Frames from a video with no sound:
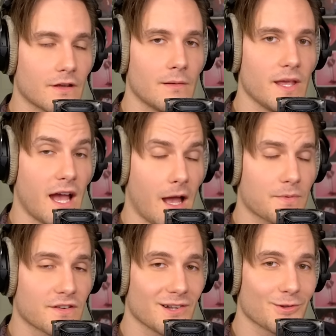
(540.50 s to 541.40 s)
gonna be
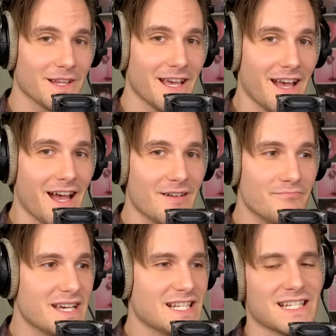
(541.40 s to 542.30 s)
absolutely
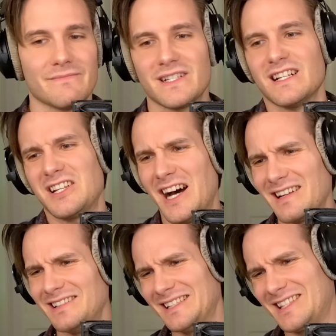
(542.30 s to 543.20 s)
amazing. I'm gonna
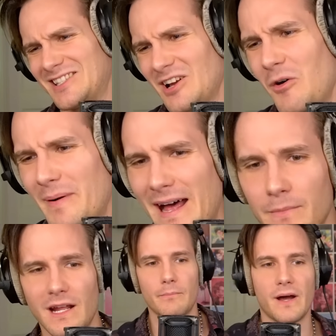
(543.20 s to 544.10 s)
cuddle it so bad. I'm
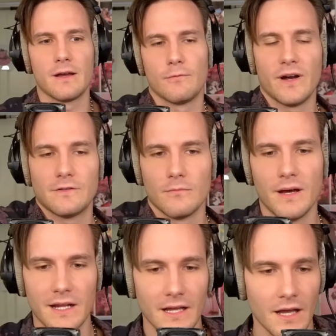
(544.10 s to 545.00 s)
gonna buy way too
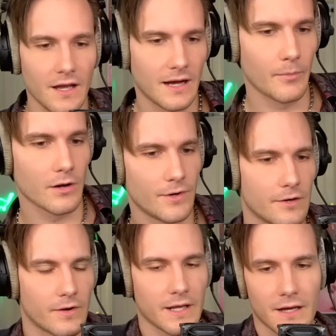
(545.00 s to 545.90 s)
many. I'm already
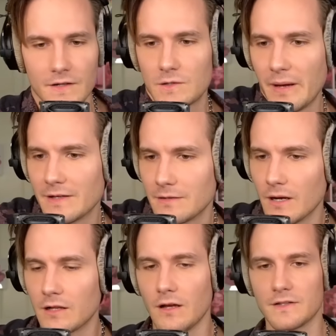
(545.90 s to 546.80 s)
running out of space in
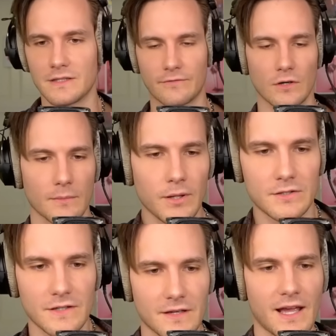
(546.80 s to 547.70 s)
my closets after all the
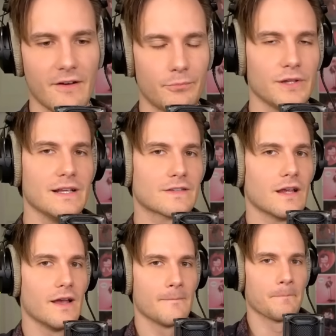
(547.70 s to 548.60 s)
plushies I have. Please
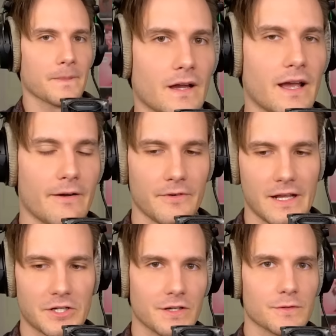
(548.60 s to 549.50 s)
I have
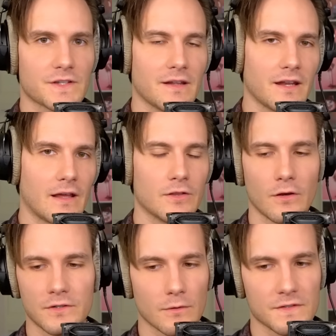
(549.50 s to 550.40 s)
issues, send, no,
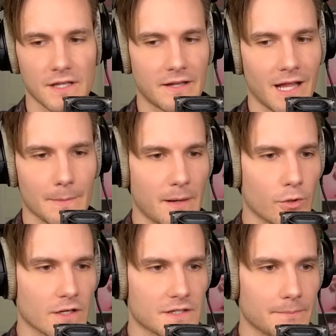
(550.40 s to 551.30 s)
don't send help, I
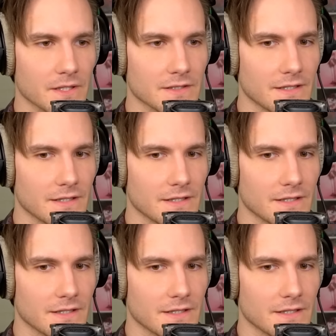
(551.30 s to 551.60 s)
won't accept it.